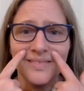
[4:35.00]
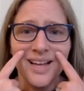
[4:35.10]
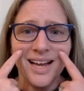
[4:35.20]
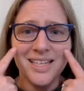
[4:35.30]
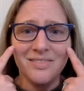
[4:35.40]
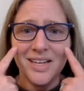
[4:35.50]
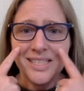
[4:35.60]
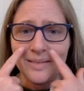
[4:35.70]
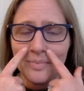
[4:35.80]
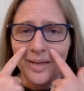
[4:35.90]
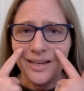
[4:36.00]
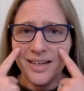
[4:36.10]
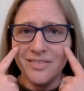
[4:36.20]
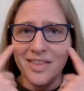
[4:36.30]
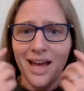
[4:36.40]
Activates a bit
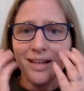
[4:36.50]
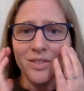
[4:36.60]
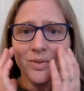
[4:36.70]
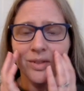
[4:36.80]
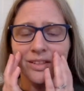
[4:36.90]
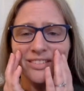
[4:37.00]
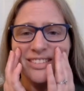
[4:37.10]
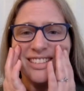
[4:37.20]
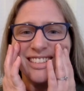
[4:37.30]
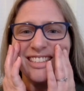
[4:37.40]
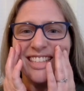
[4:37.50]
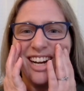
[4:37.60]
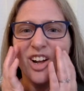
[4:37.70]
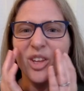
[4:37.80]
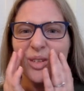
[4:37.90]
of that sort of
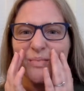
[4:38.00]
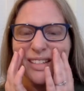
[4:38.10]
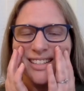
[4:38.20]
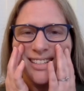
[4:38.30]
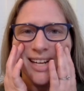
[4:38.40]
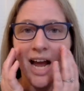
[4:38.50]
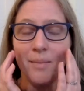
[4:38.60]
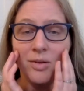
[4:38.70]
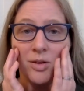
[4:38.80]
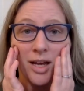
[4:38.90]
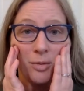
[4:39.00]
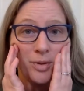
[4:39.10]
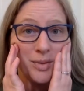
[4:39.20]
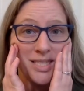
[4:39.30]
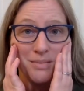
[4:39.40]
all those muscles that help you help
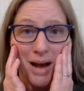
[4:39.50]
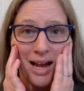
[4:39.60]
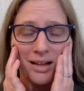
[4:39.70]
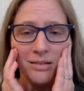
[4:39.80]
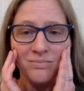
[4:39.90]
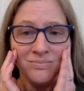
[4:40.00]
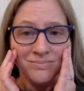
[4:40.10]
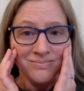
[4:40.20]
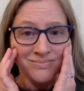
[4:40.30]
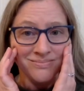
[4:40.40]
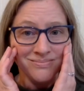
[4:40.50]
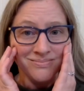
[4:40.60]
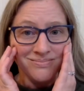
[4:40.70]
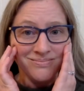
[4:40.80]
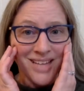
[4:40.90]
you with smile.
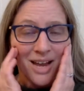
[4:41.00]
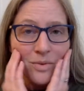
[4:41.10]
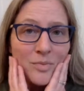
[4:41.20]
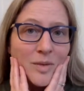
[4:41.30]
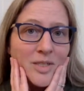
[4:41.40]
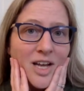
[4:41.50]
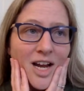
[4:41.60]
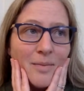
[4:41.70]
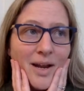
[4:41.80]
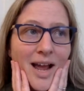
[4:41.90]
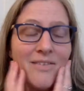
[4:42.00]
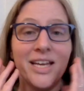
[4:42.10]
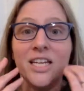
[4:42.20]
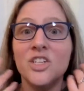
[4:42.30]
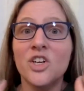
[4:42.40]
And when people talk about having
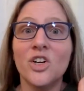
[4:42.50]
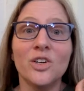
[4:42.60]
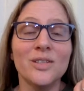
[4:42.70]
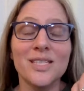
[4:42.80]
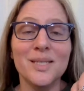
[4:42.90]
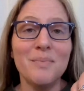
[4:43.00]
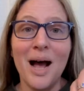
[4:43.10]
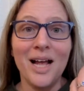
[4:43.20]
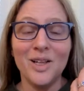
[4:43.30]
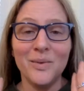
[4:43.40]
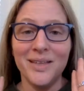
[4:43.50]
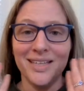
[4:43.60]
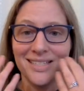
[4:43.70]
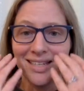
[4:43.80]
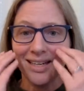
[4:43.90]
an internal smile when
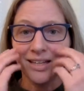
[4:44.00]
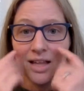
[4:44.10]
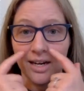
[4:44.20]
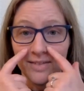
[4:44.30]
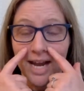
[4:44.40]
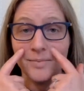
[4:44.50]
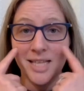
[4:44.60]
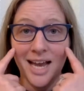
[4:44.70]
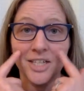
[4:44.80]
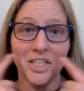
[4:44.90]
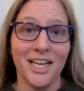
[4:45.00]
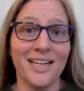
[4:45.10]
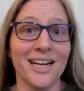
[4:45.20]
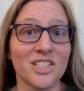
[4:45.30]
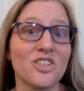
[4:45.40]
they sing, a lot of times they actually get
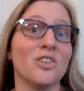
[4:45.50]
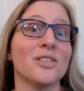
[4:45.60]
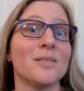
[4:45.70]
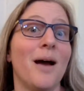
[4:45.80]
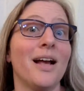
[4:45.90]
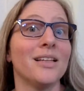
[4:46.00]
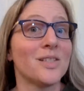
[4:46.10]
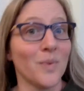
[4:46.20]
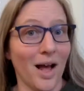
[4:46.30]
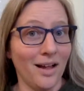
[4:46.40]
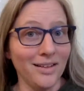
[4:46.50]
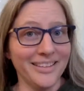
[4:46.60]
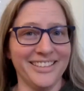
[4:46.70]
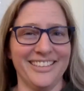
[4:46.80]
an external smile as well.